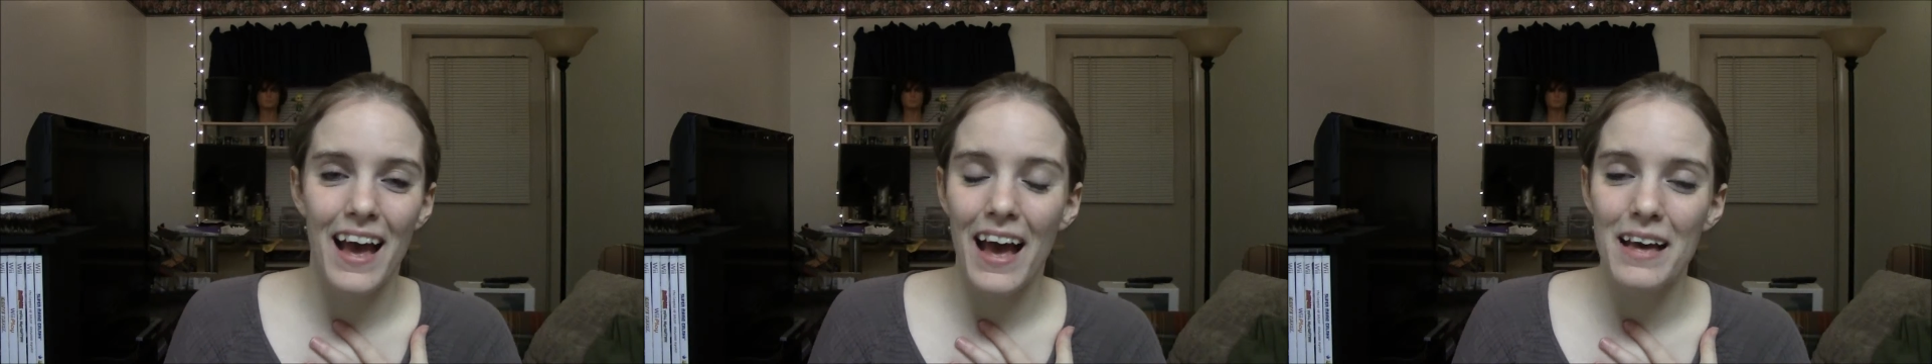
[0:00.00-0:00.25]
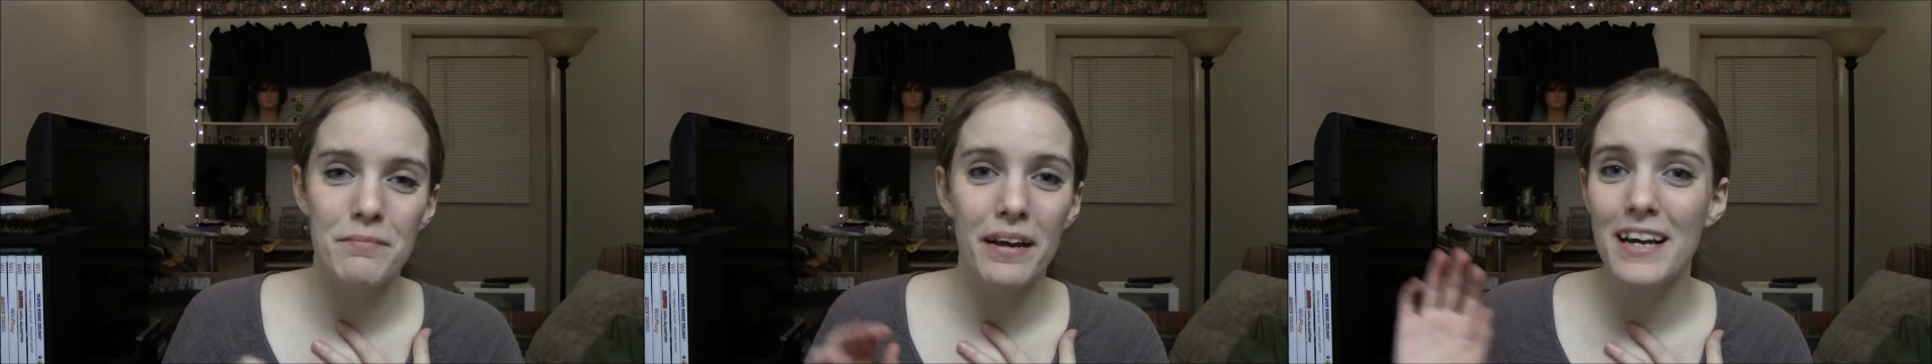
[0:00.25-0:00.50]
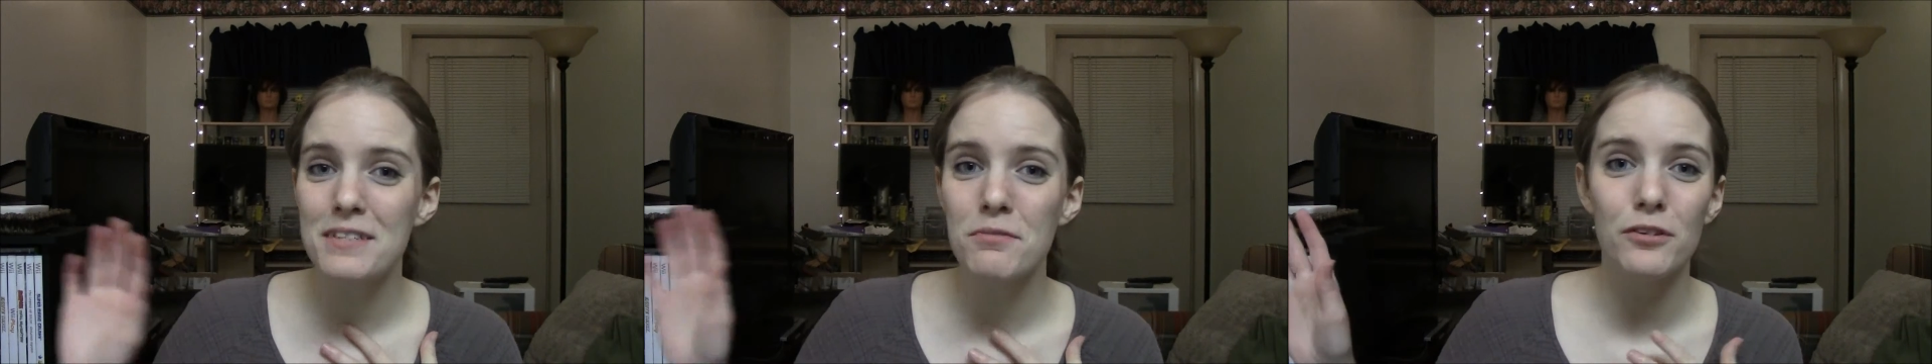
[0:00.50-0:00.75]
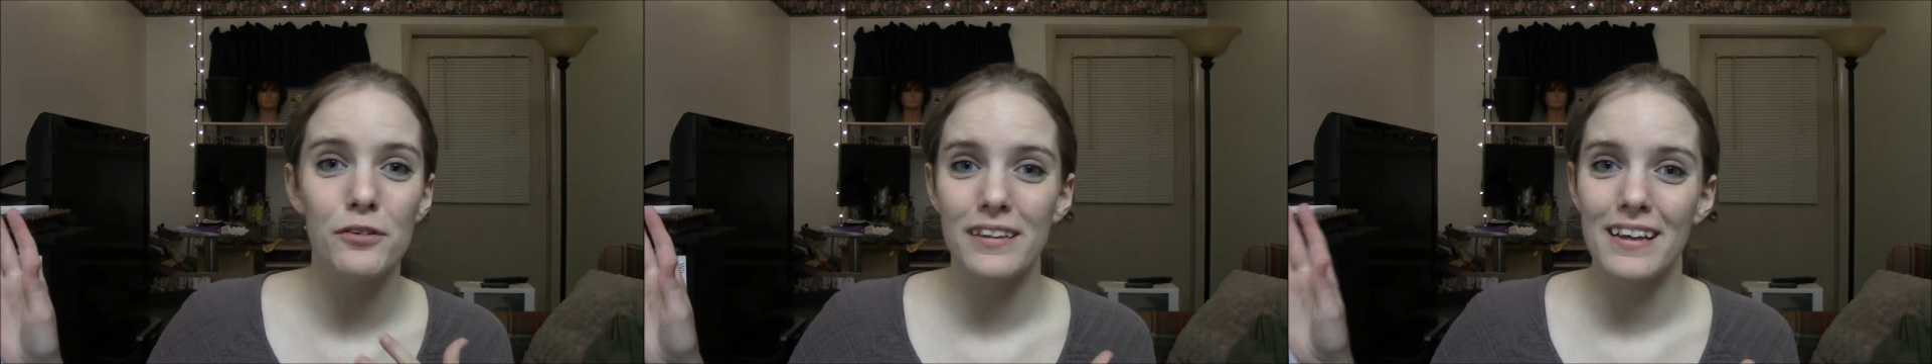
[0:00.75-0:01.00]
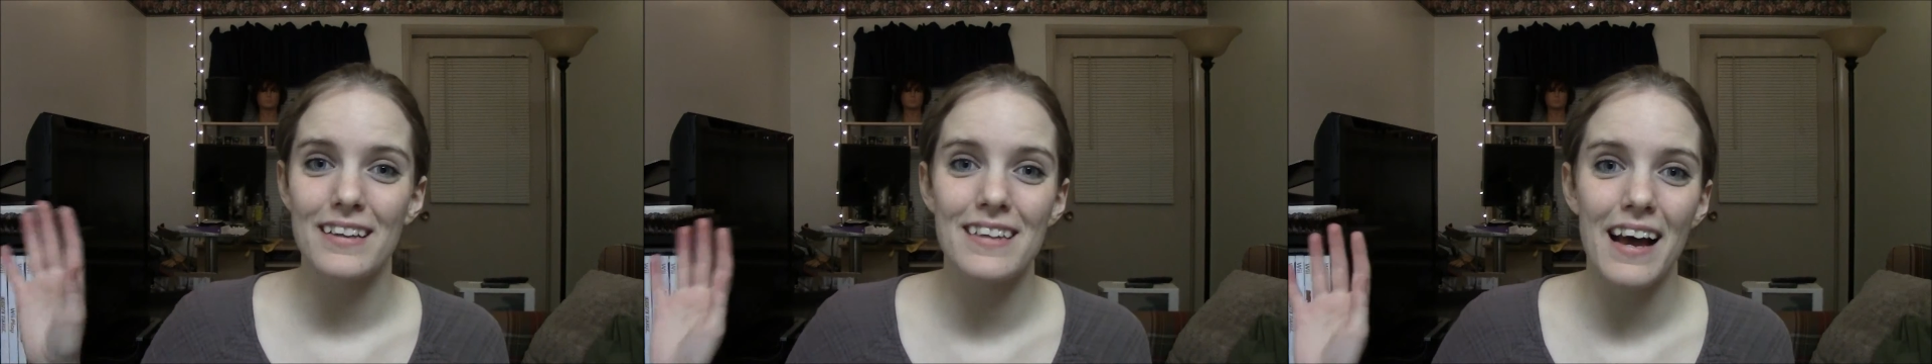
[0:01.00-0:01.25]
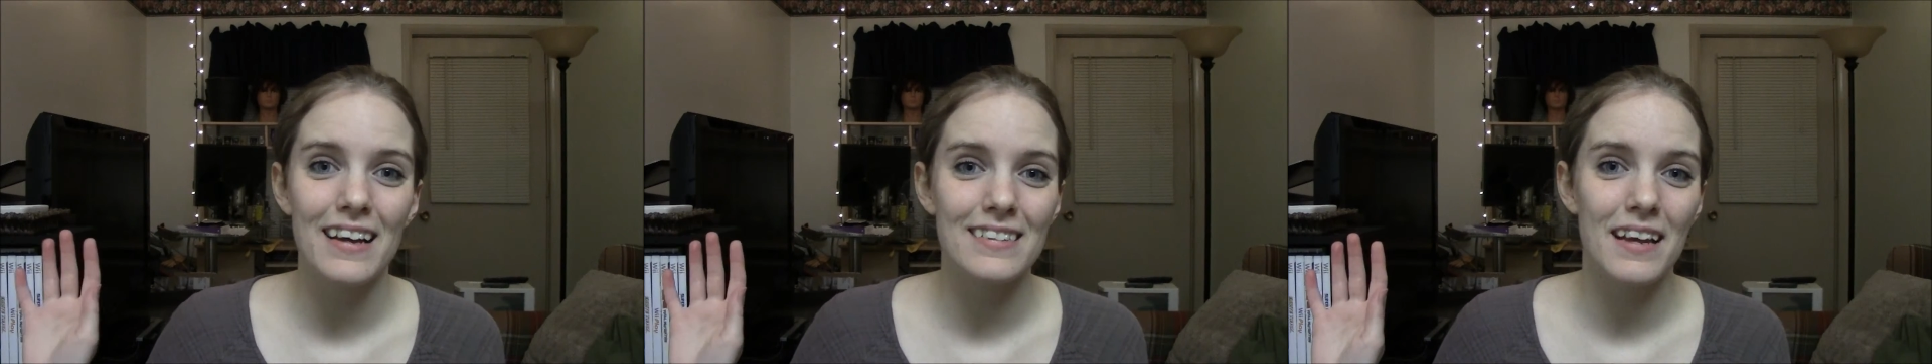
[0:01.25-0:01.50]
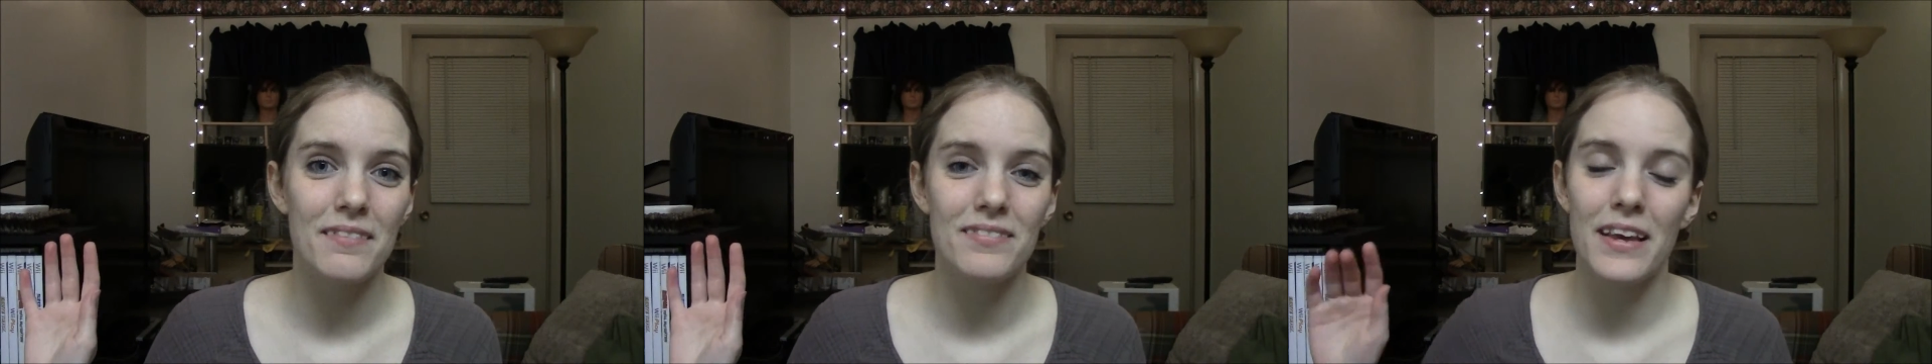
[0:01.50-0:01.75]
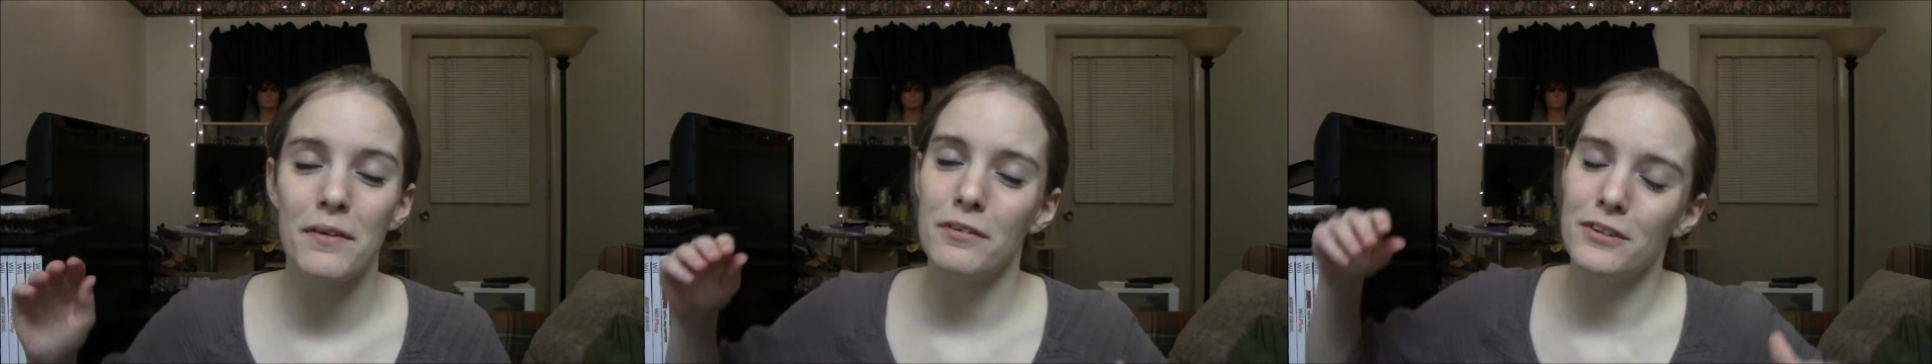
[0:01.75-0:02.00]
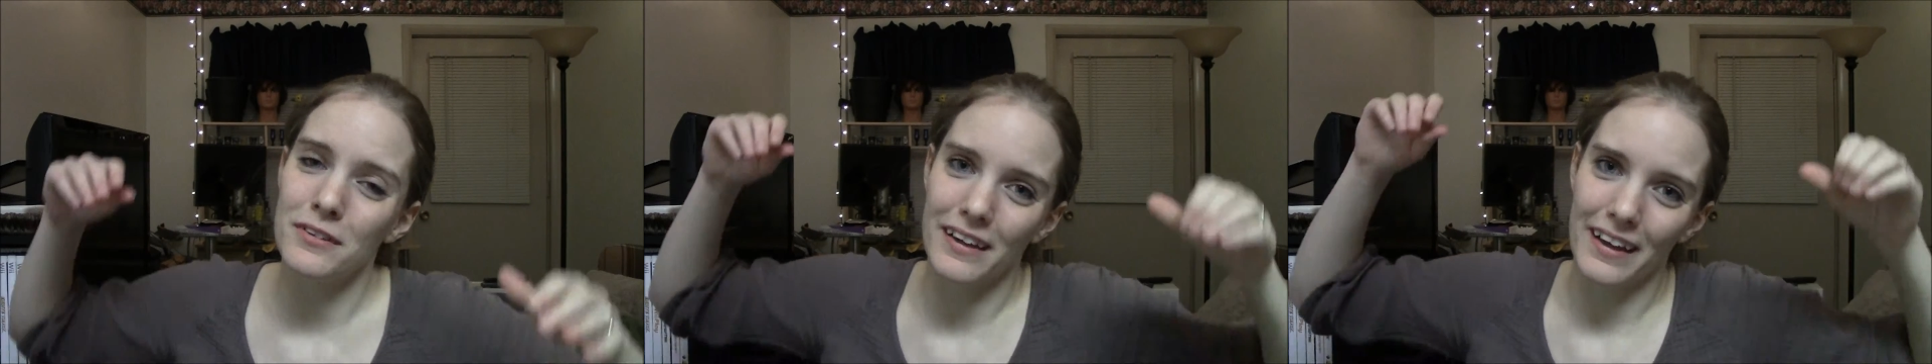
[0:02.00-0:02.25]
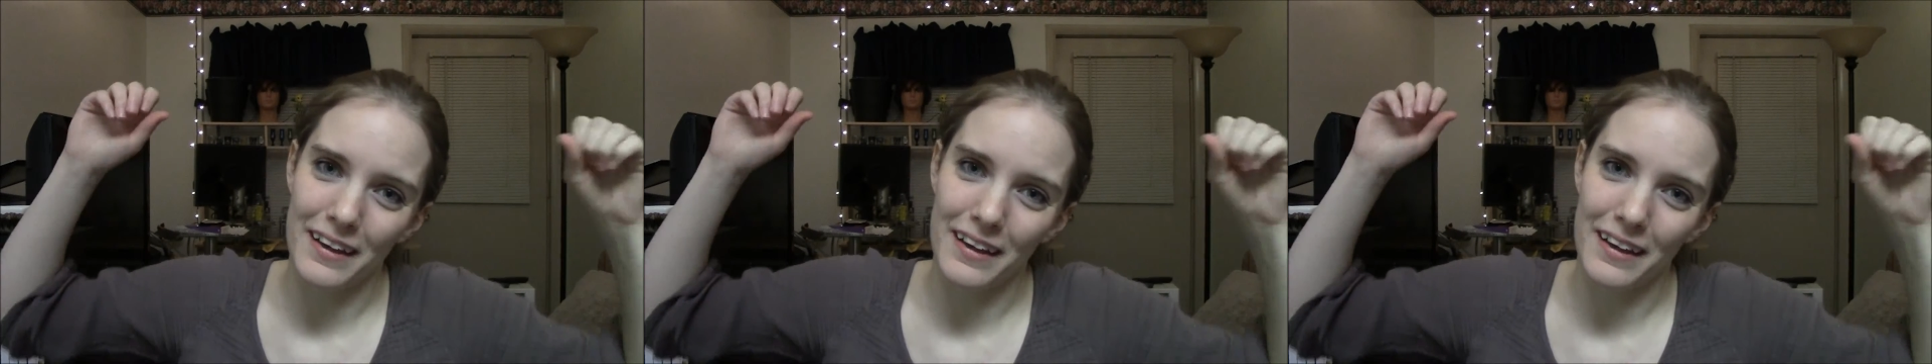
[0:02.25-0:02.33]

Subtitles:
And my husband doing the exact same thing while doing